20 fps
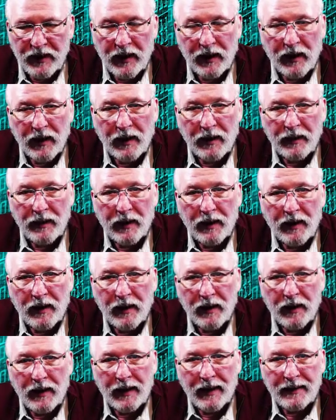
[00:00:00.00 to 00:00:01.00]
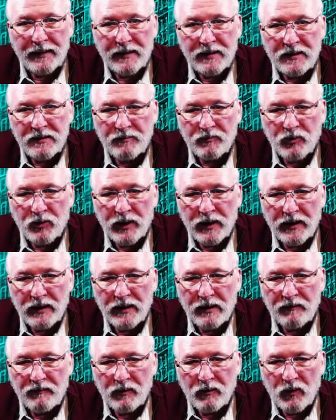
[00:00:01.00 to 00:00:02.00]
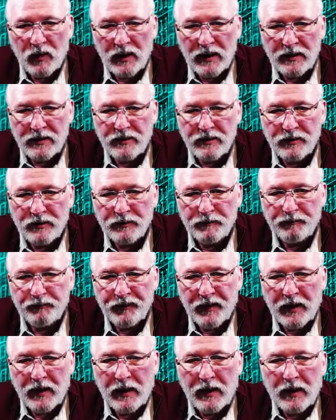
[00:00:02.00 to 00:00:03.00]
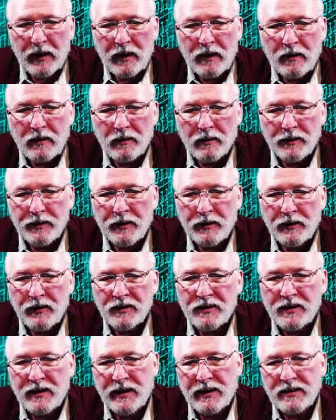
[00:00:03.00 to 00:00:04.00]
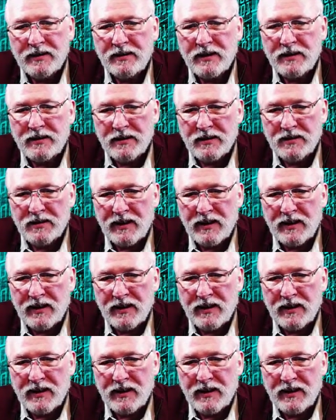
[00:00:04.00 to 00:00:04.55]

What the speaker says: And at this point, if you want to, you'll notice that it says it's